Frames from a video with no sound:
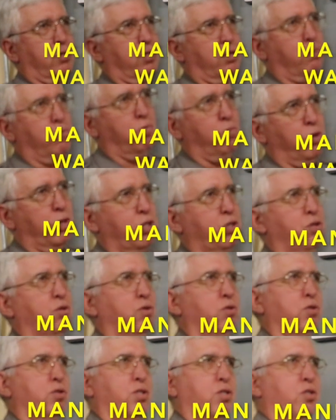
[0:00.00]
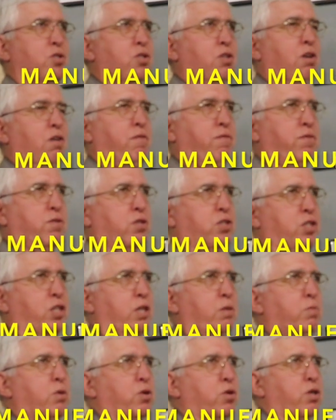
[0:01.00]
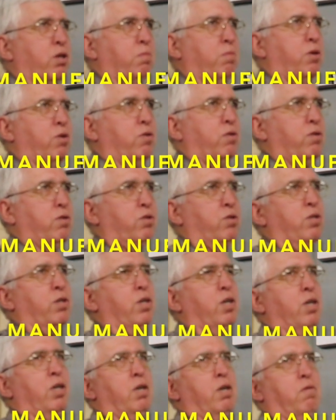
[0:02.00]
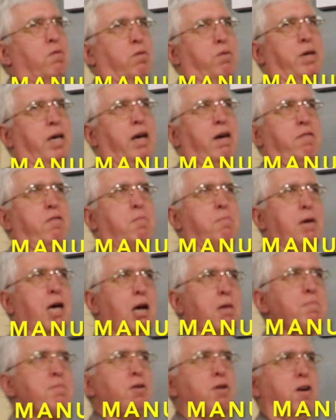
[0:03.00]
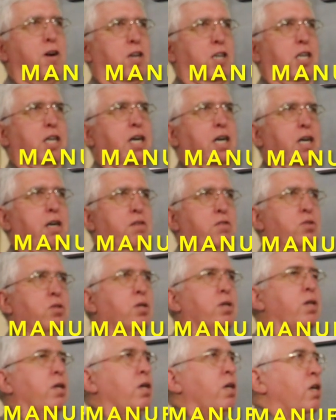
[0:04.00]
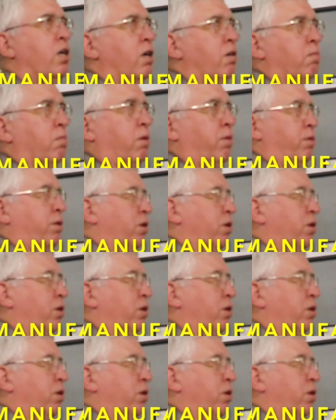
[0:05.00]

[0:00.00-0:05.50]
and whistles and stuff for steam locomotives. Well, we have the paper archives, but we